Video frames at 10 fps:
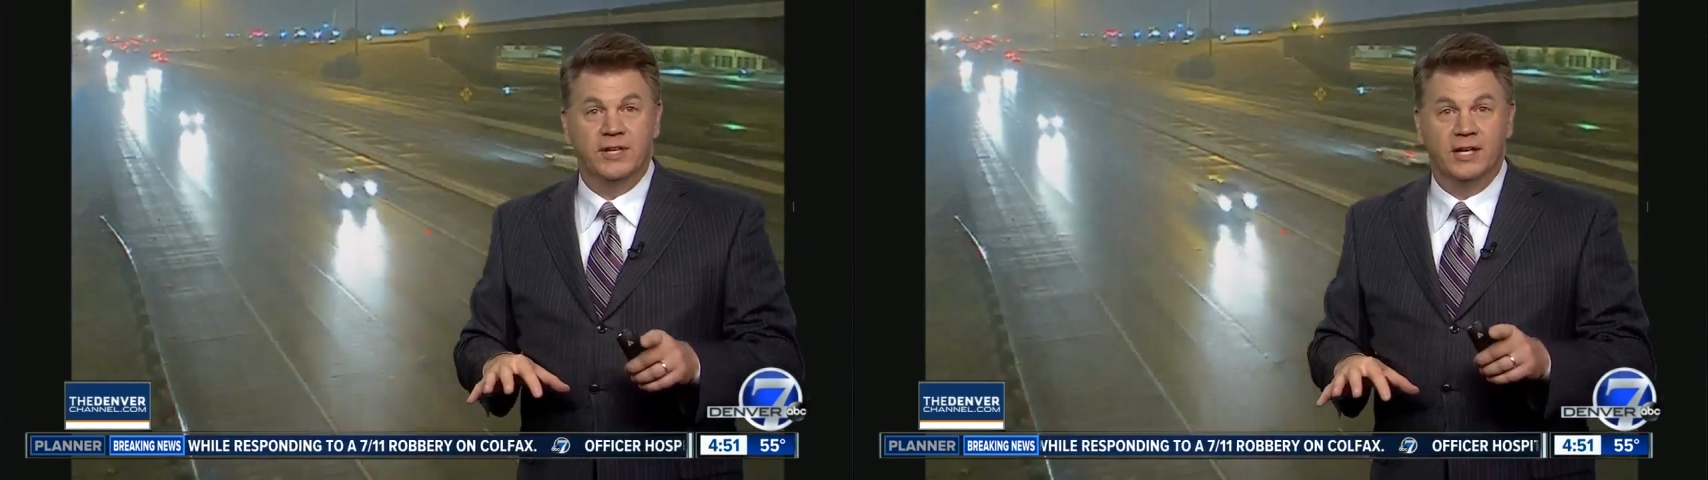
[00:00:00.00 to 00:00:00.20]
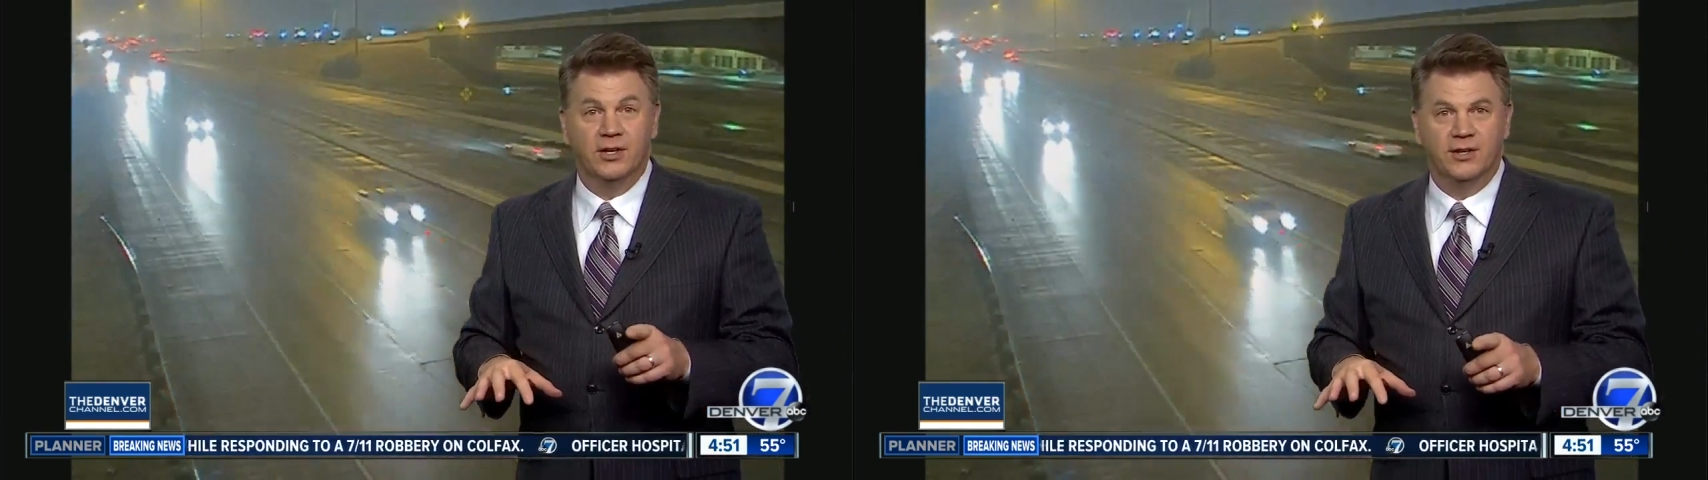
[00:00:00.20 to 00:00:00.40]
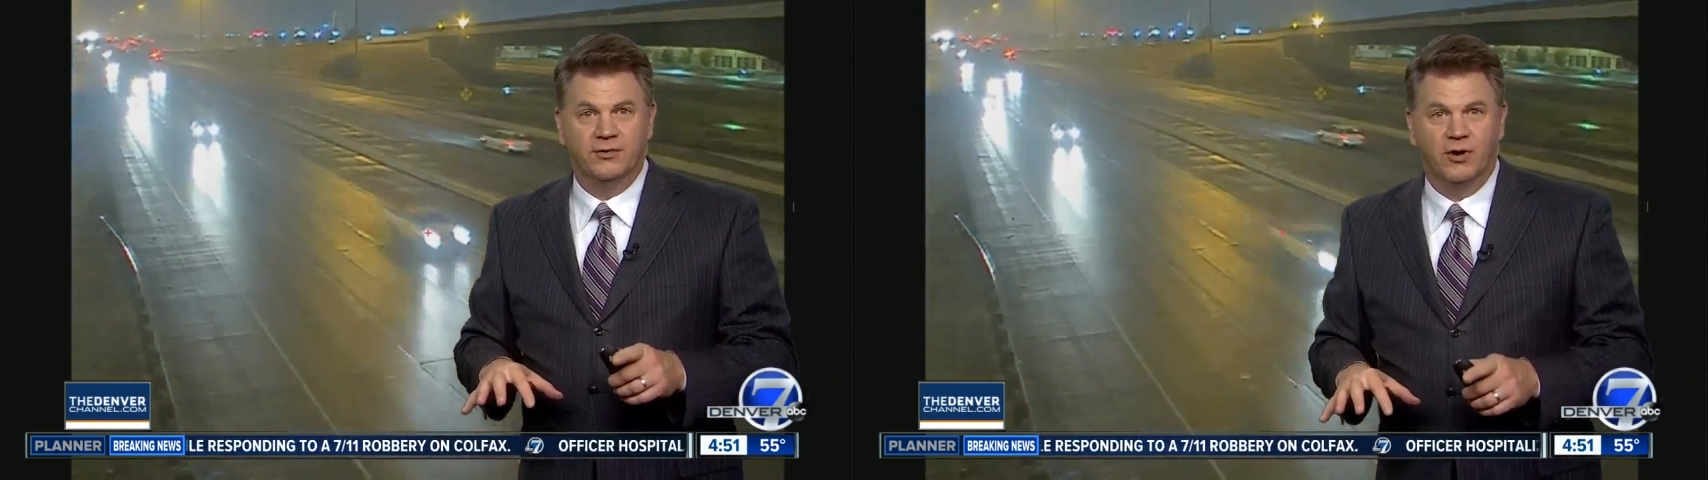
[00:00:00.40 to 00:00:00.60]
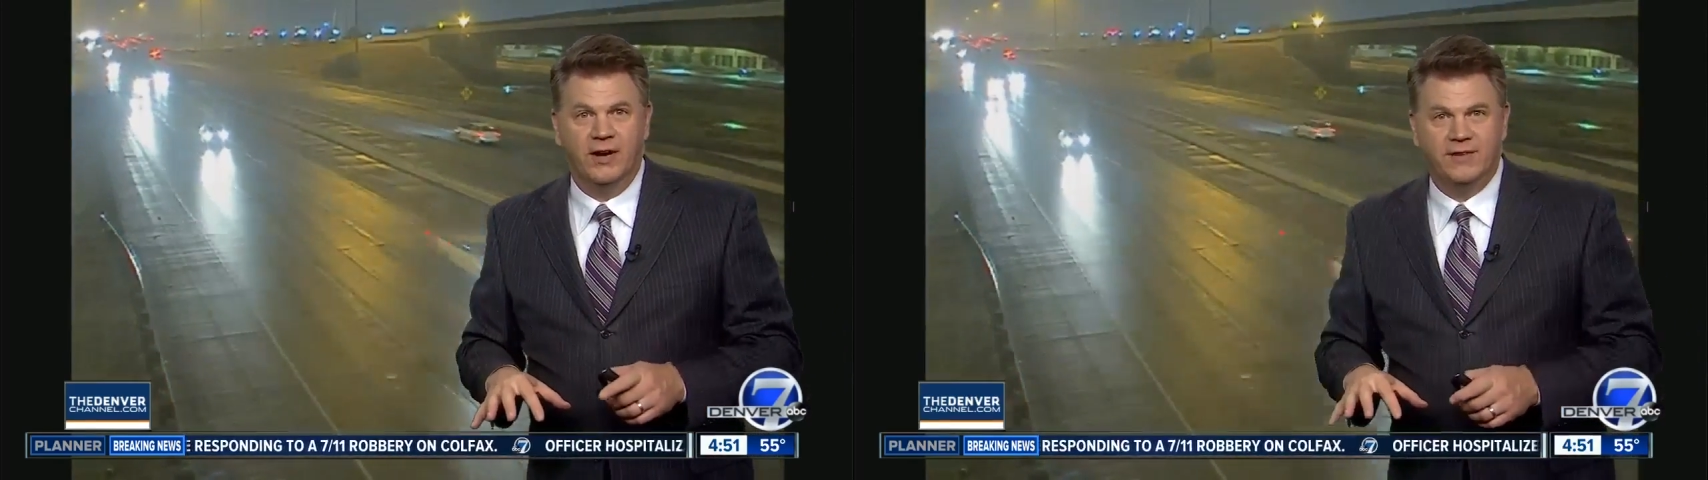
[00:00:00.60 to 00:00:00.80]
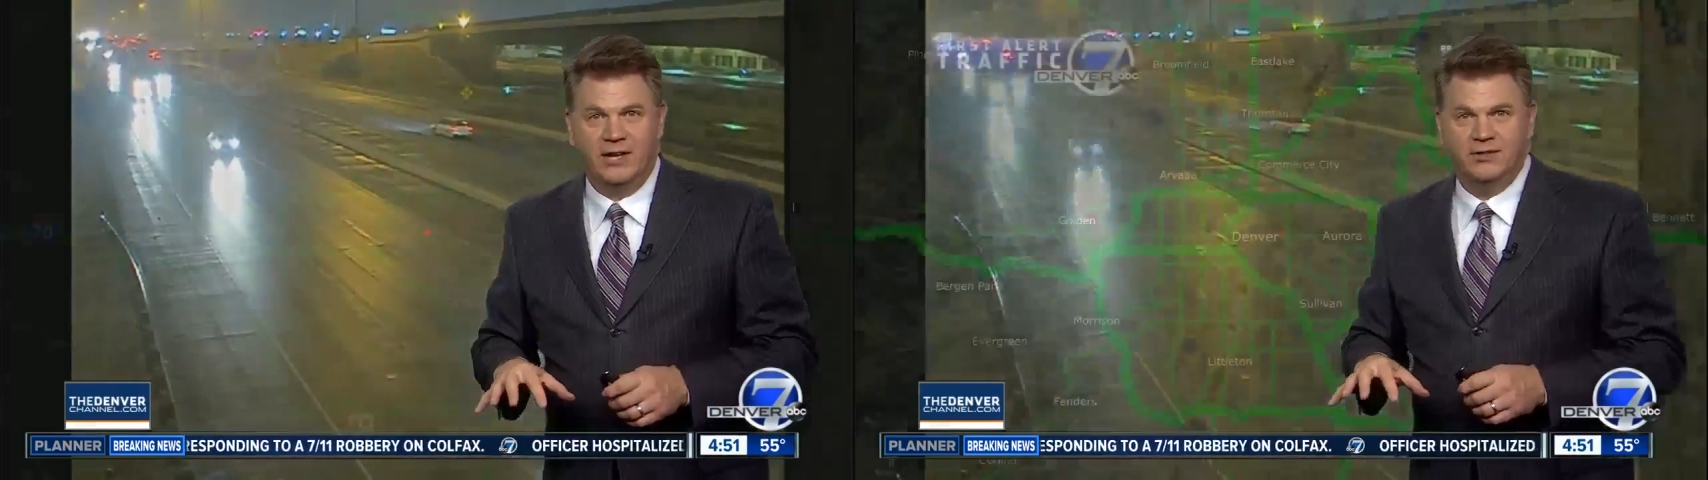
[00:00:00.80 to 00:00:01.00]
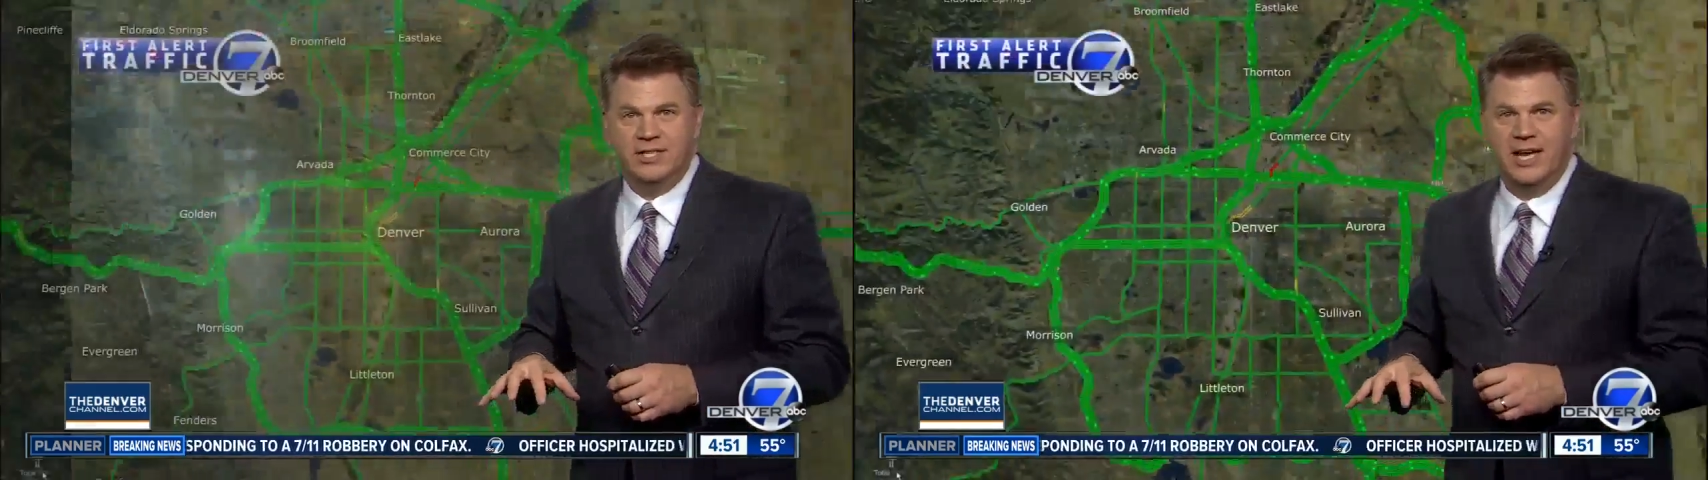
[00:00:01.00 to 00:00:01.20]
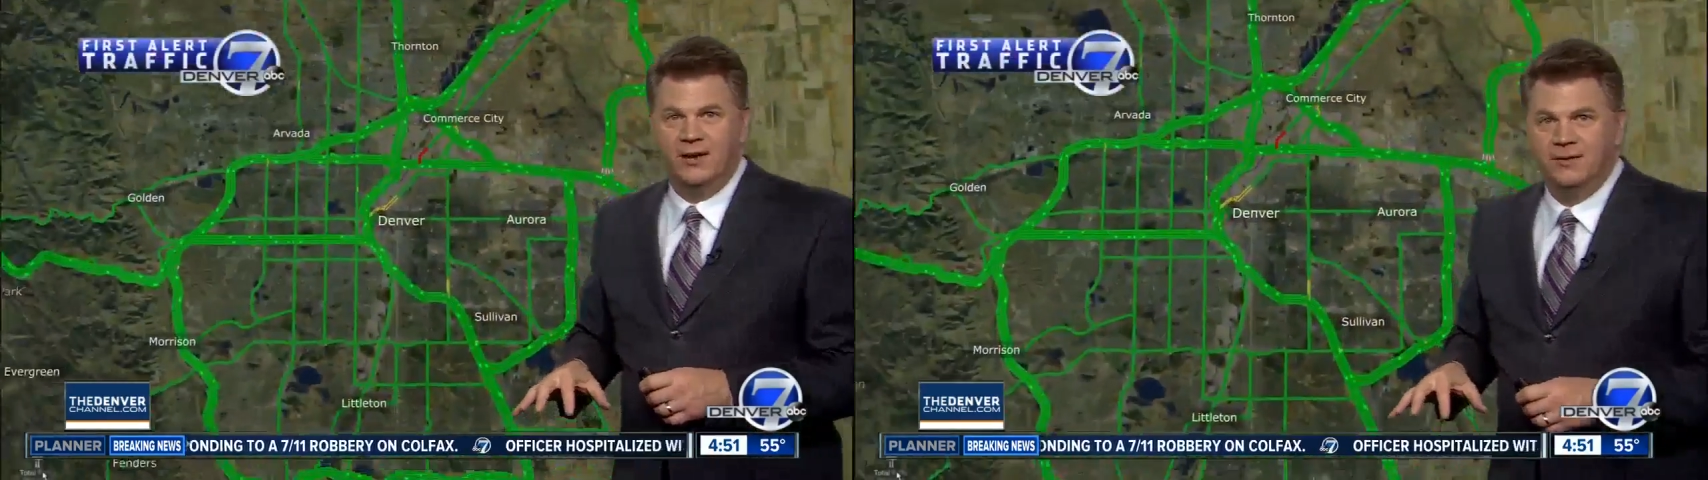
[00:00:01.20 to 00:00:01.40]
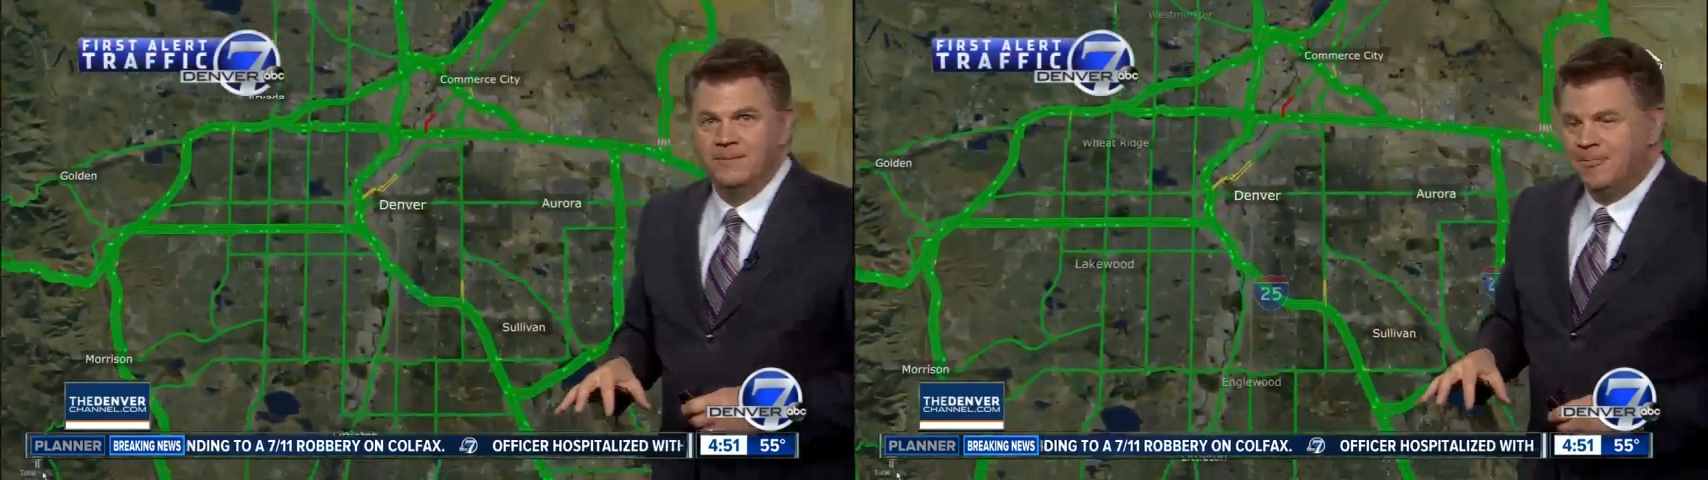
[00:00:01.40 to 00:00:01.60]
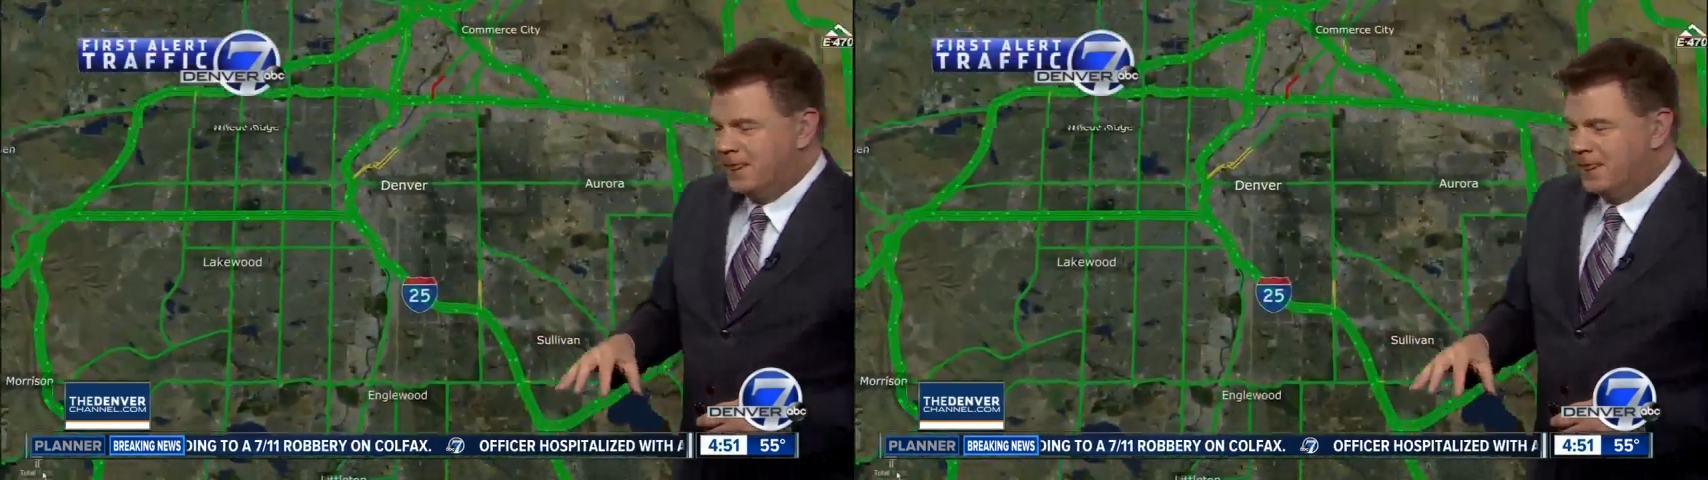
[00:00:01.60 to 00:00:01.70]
Take a look at the drive downtown.